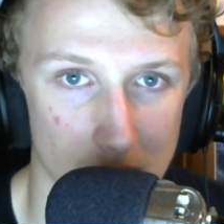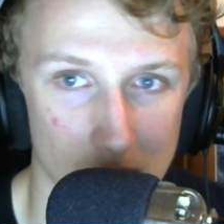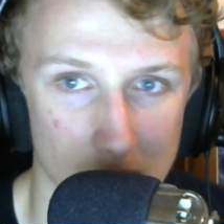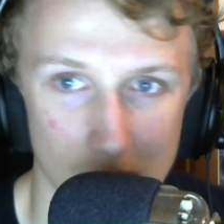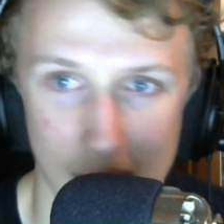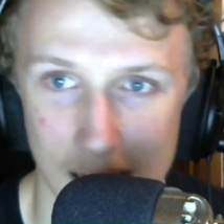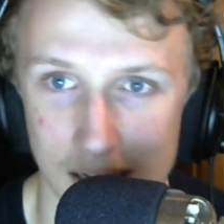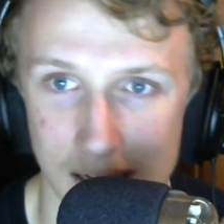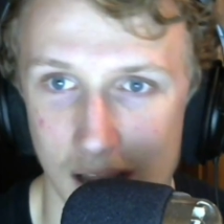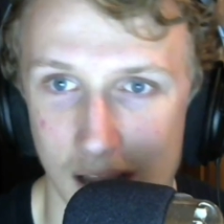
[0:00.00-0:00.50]

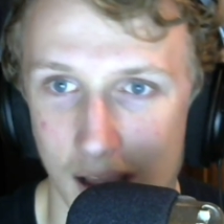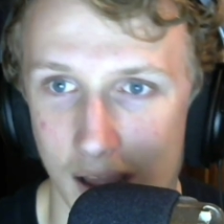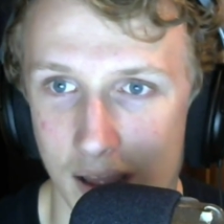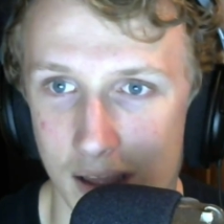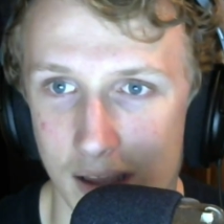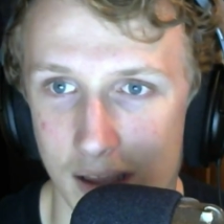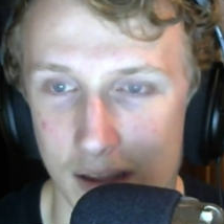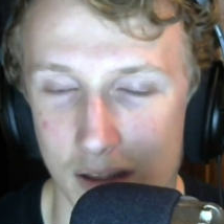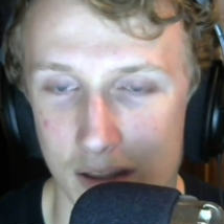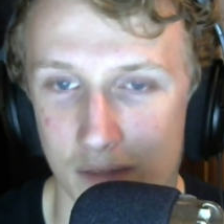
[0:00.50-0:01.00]
And
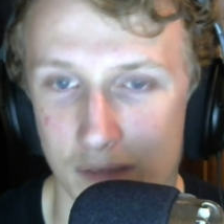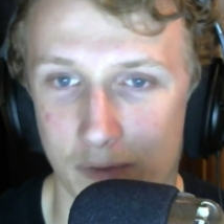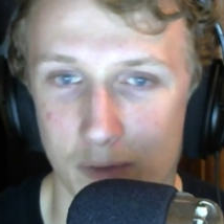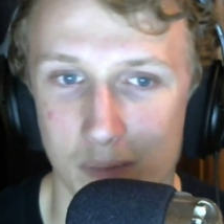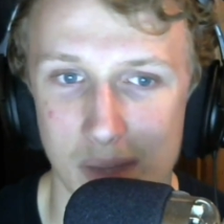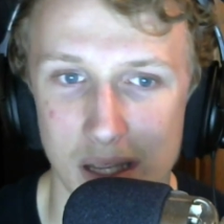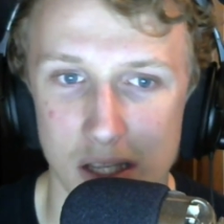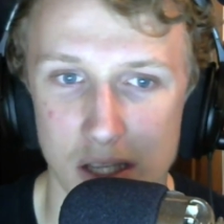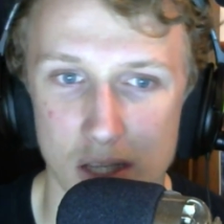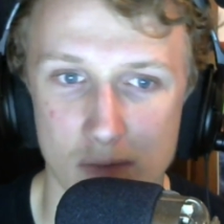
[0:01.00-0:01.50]
uh, for me,
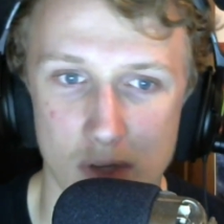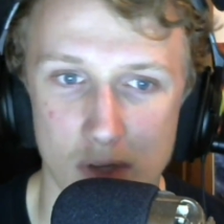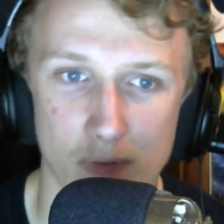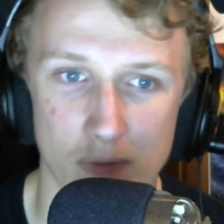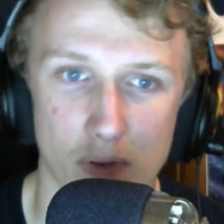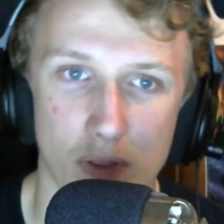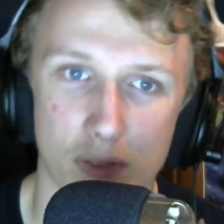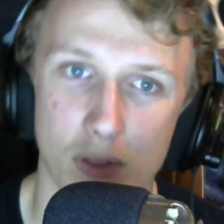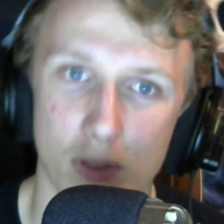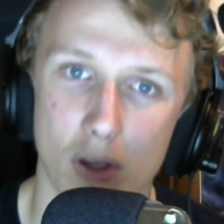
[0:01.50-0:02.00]
you've given
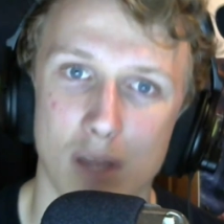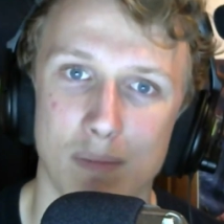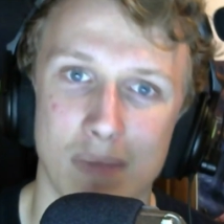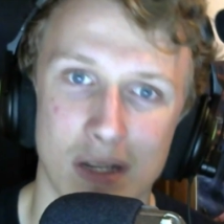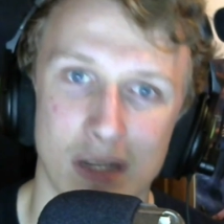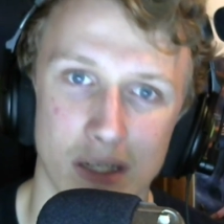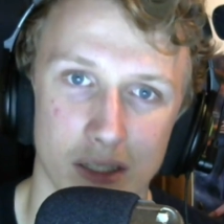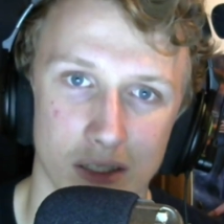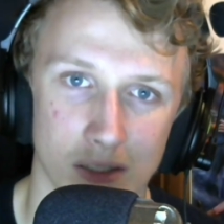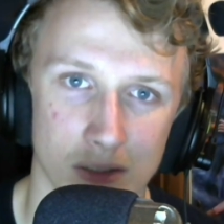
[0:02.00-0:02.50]
30
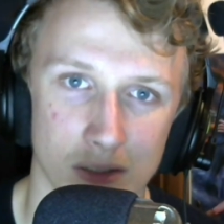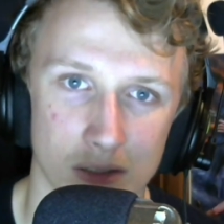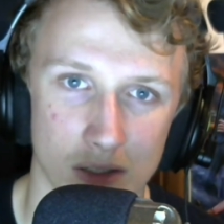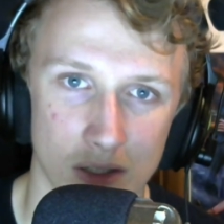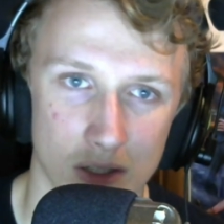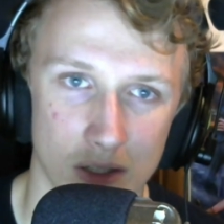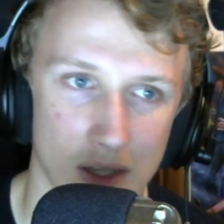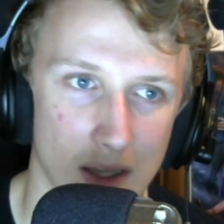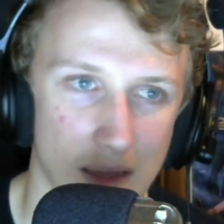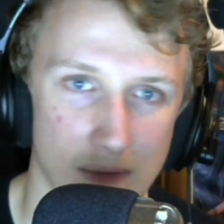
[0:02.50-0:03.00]
million.
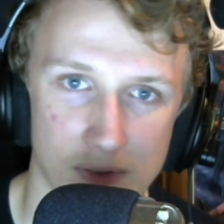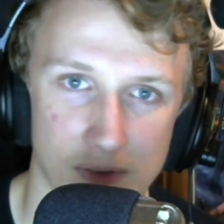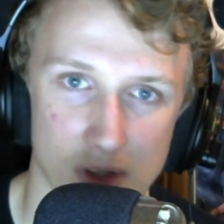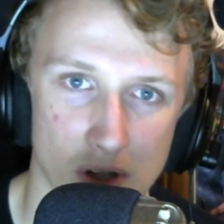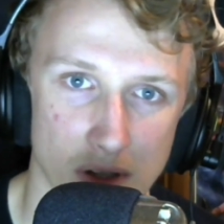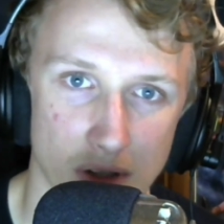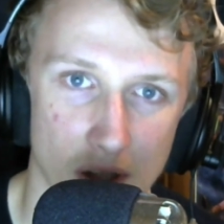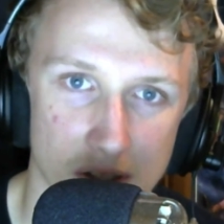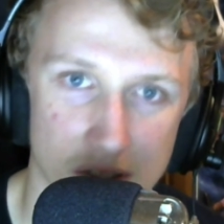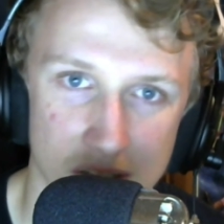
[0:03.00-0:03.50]
They've signed
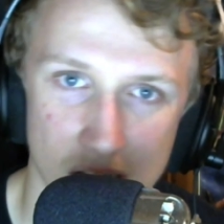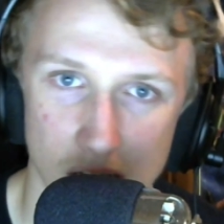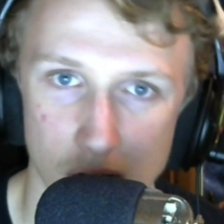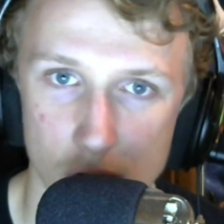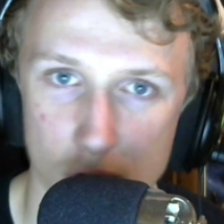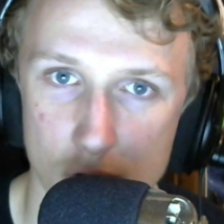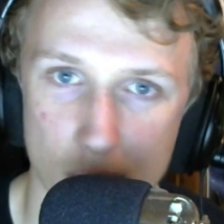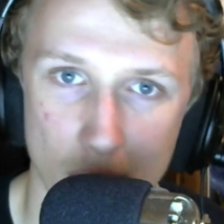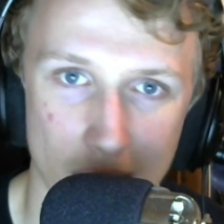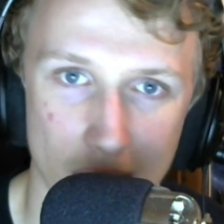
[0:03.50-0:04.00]
like 10 new
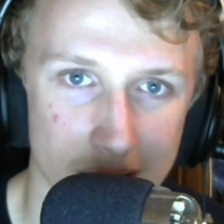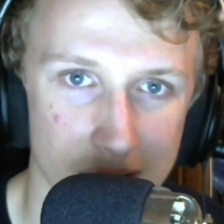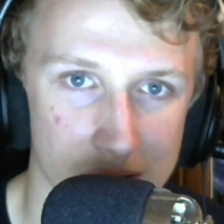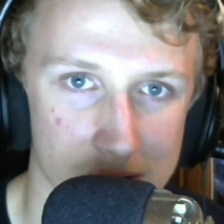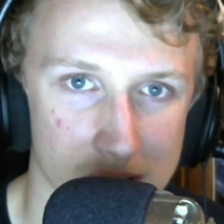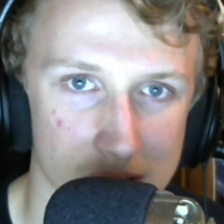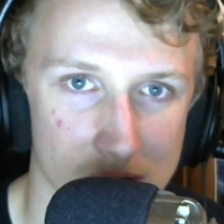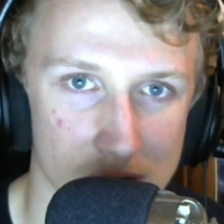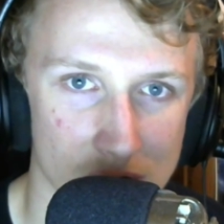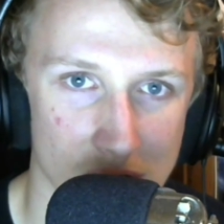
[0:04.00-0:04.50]
players
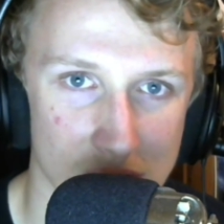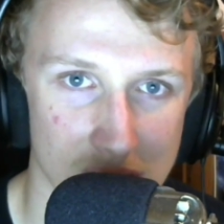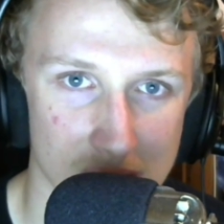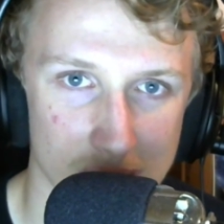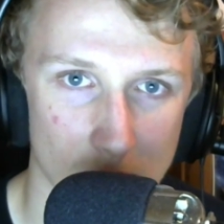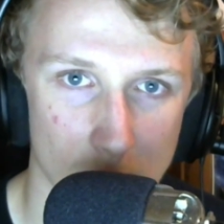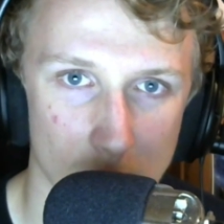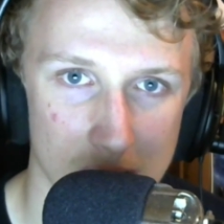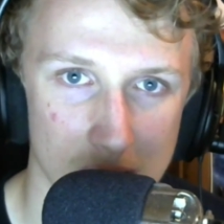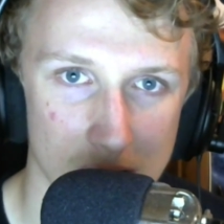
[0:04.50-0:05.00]
this transfer
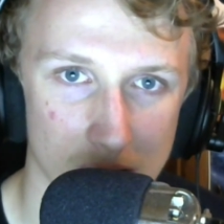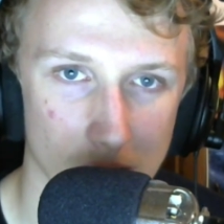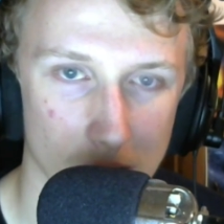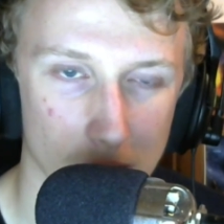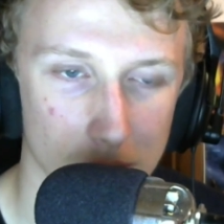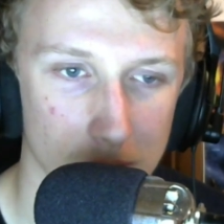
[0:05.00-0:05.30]
window.